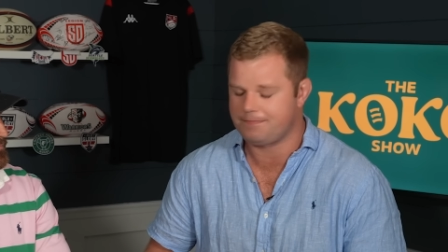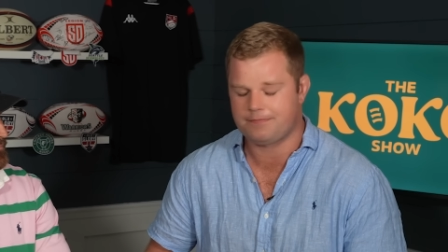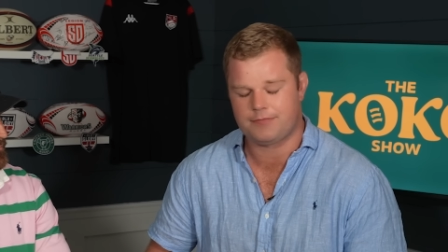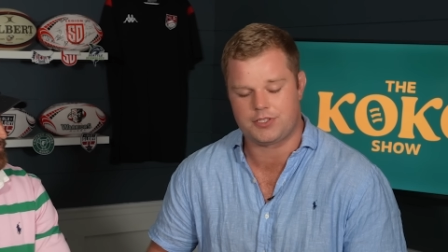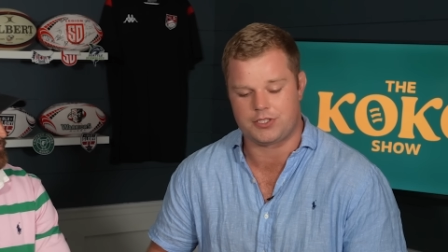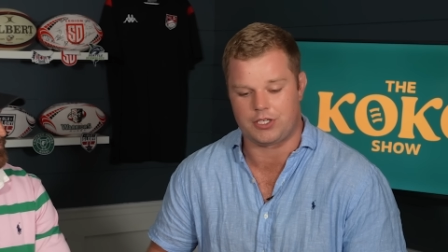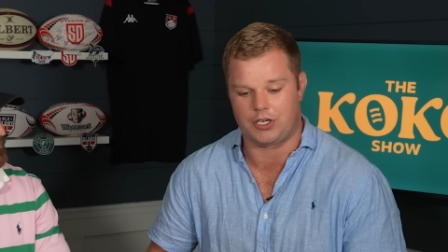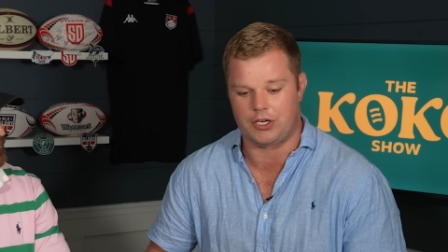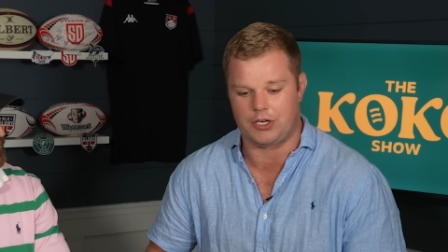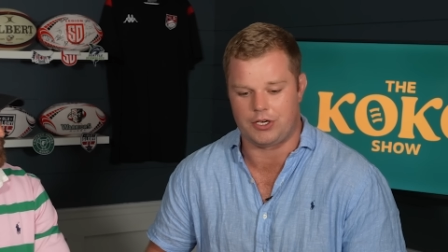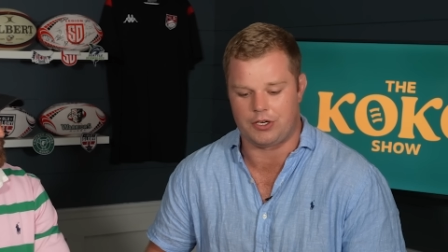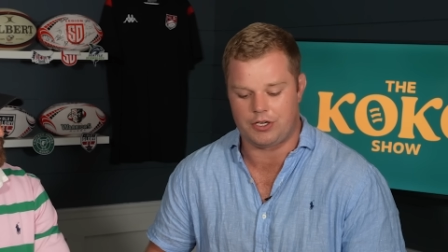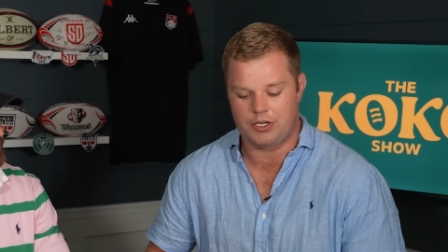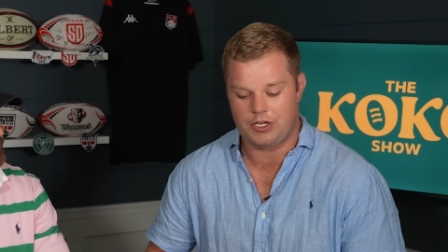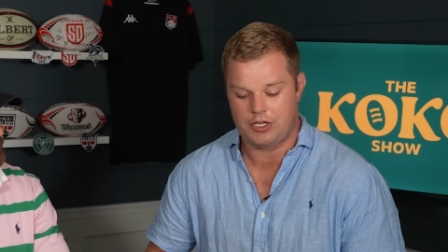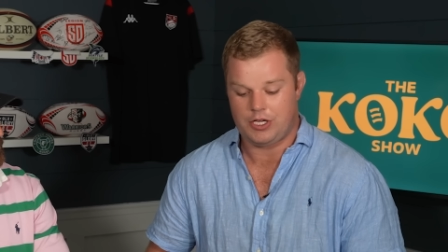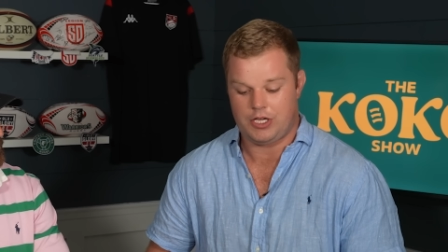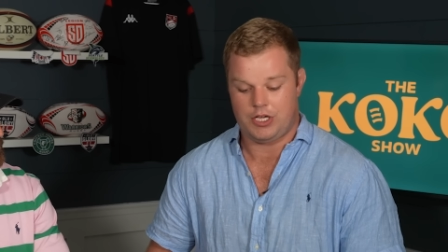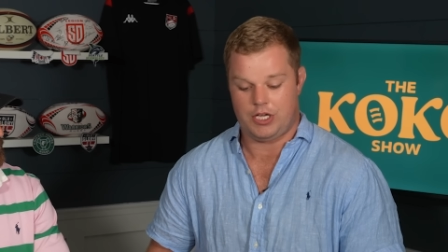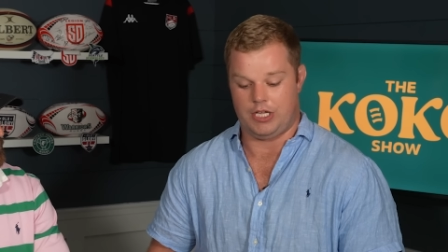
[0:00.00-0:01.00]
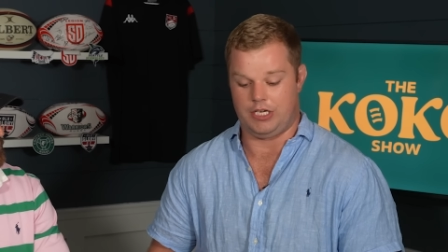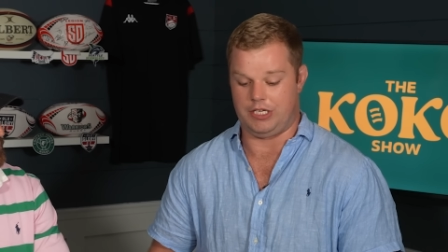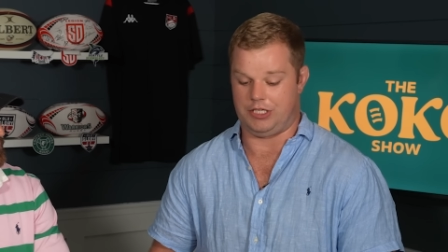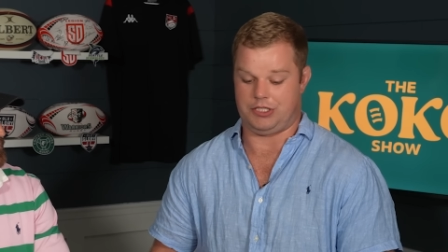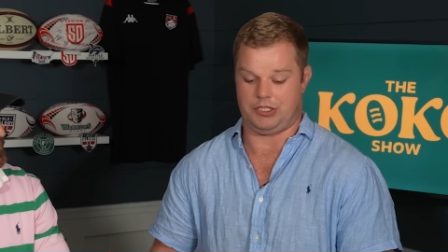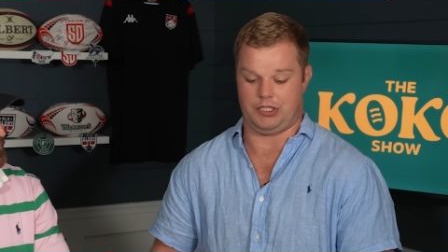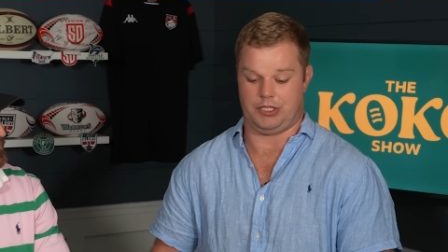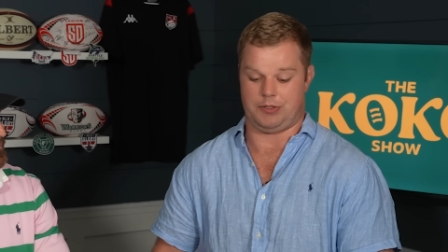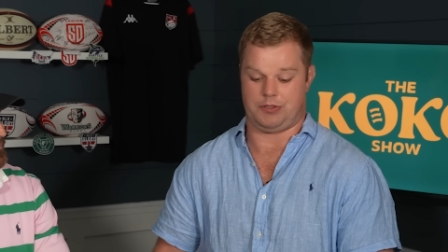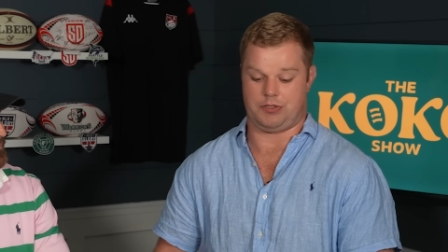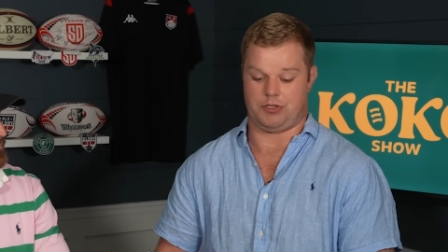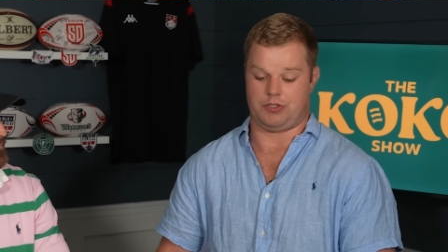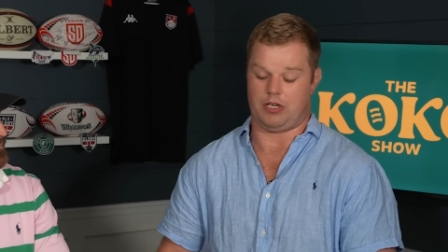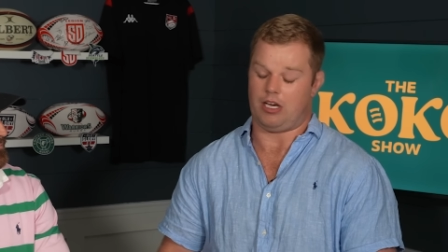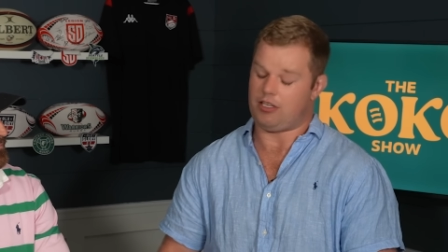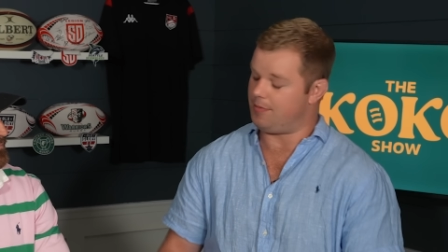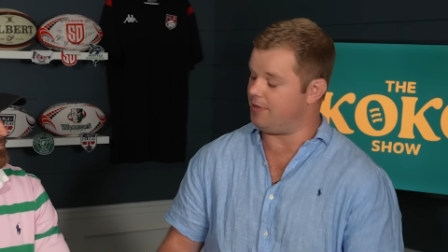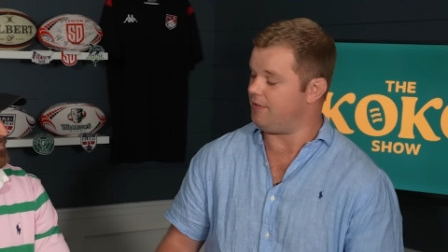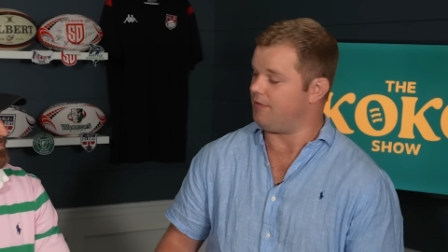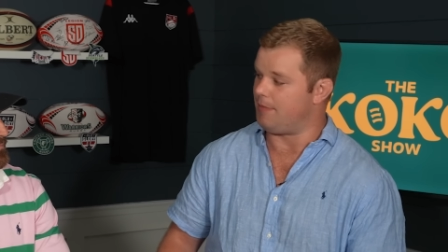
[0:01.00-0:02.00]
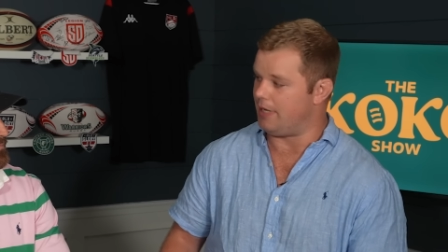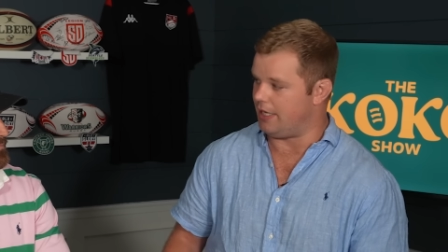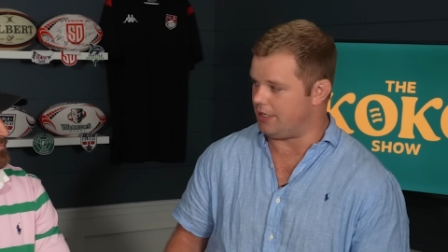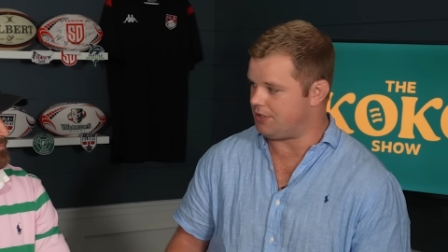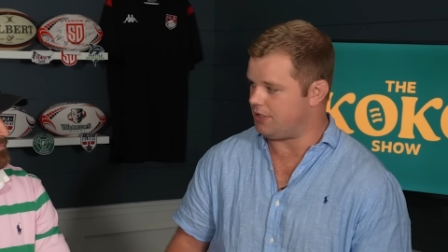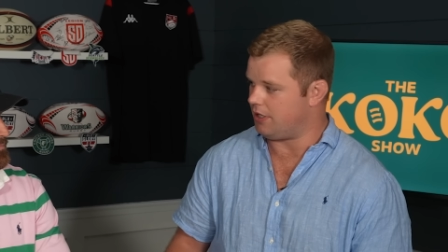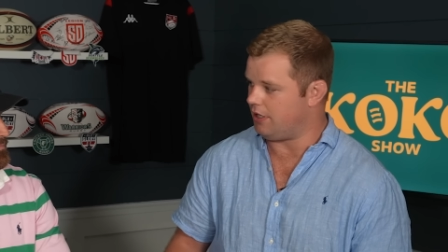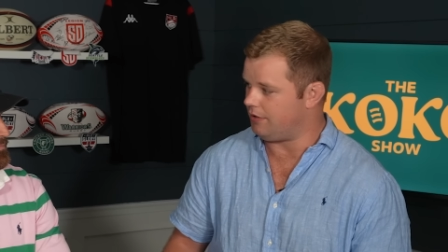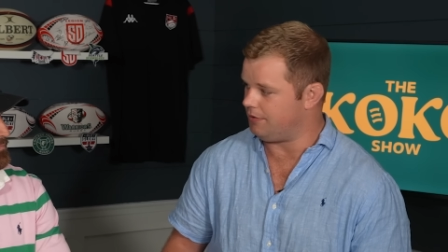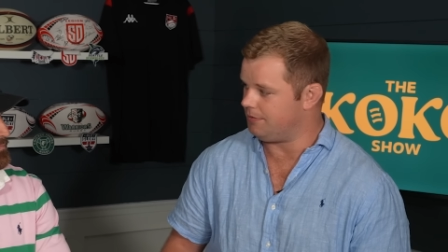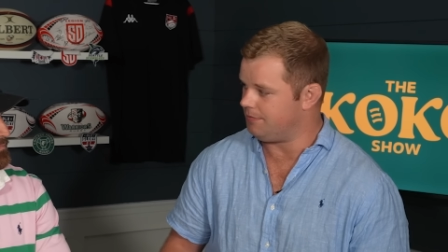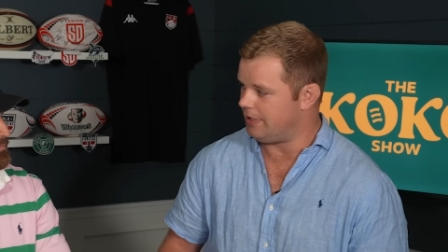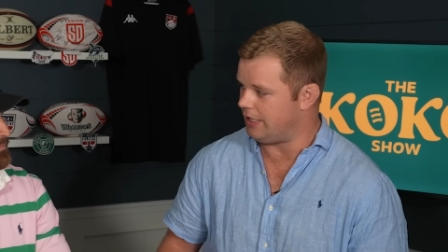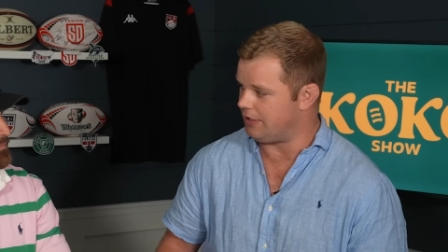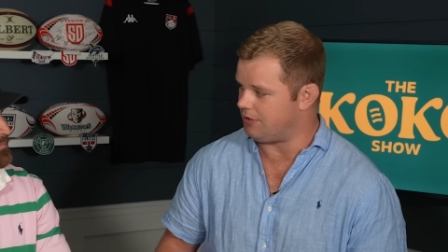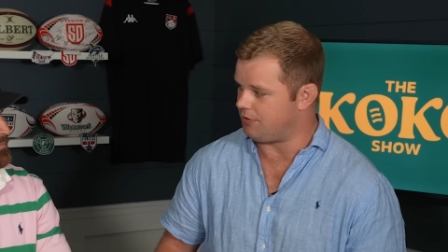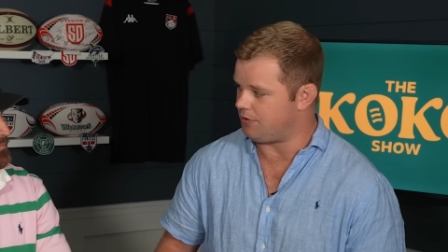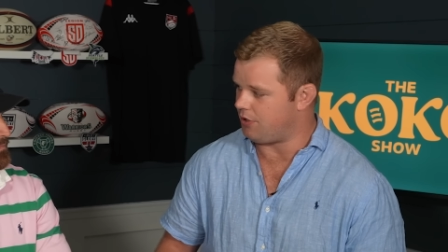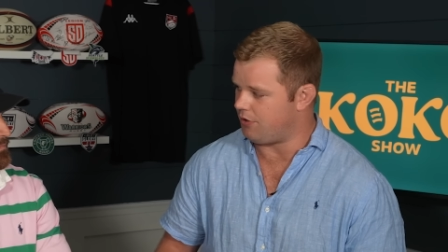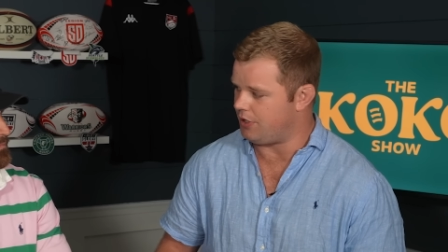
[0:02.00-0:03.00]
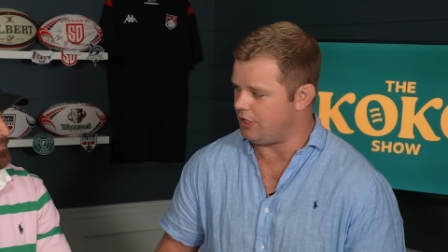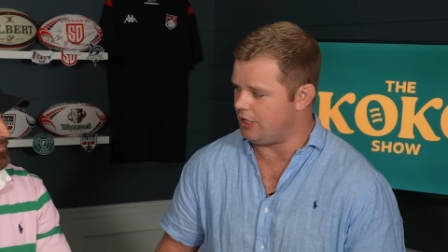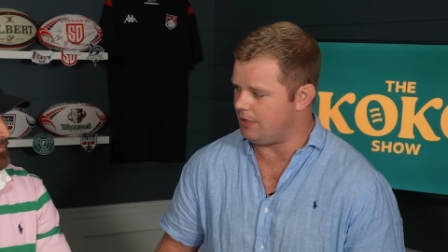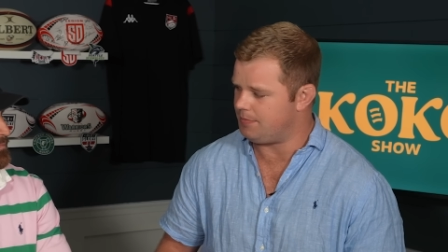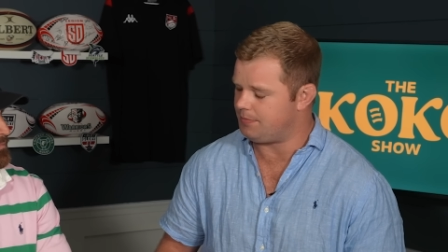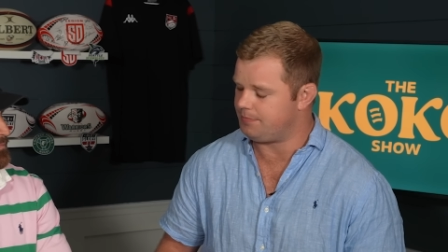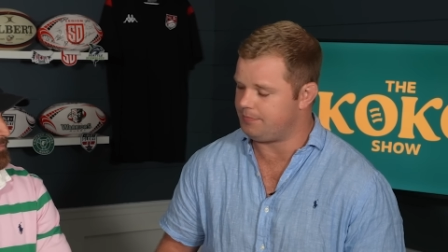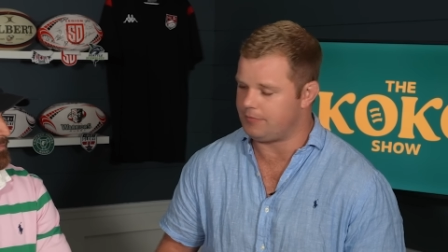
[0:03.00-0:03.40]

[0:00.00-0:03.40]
So, initially, it was because I was a bit of a man child as of growing up.